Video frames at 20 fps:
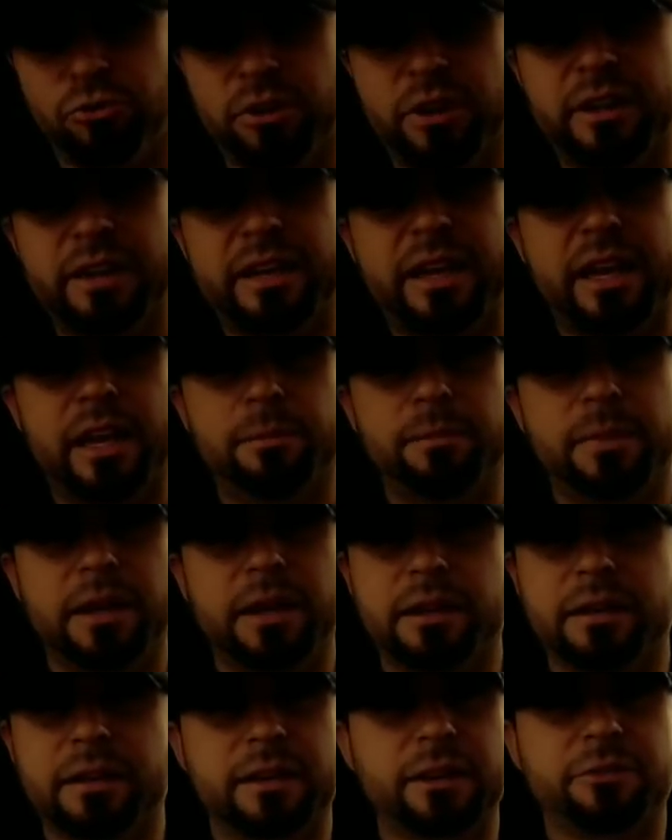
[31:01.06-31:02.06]
really hit
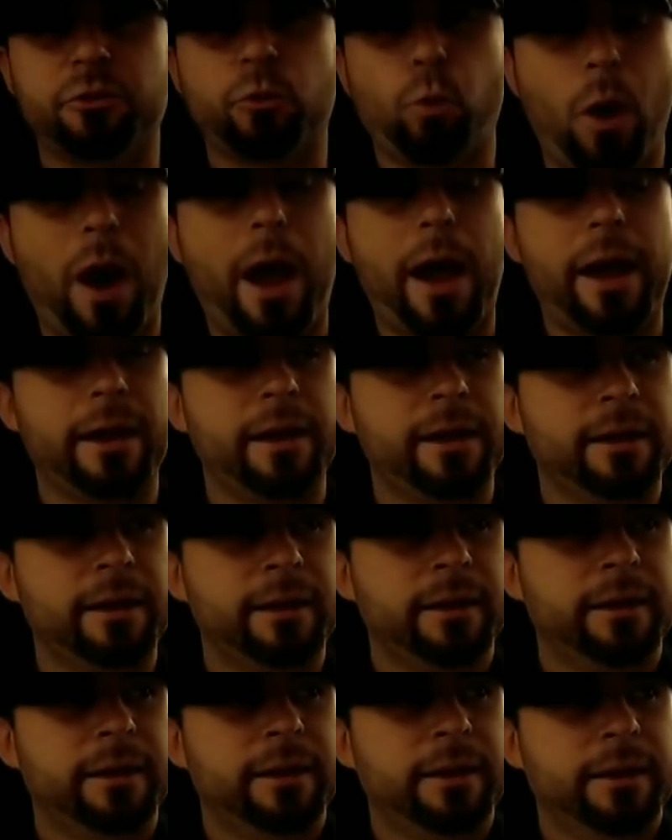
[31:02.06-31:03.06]
me in a different way.
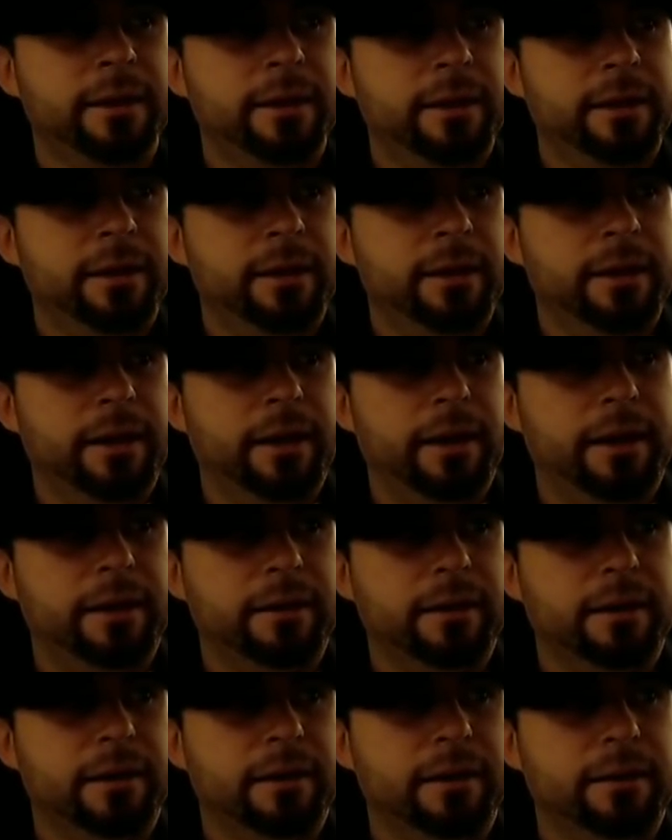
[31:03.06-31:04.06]

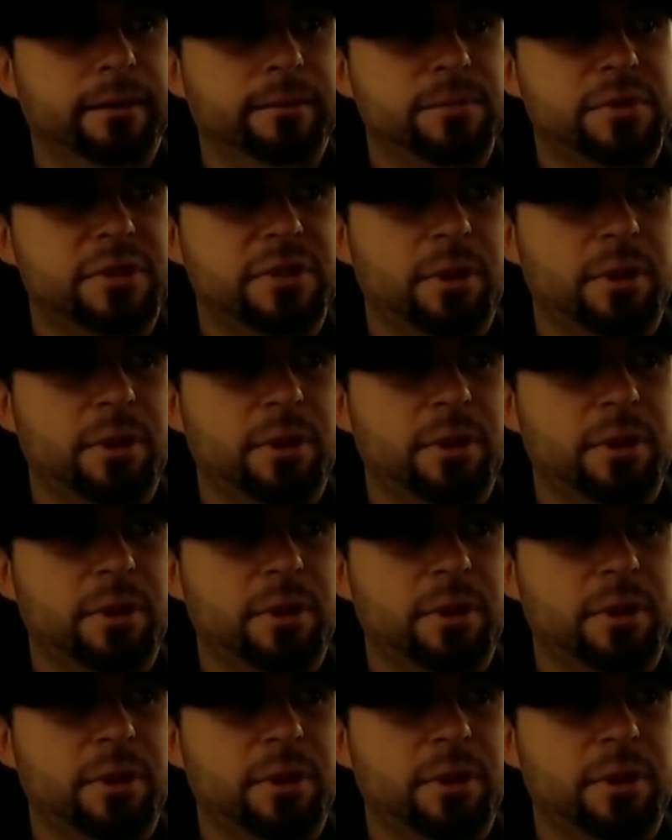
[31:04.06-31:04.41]
And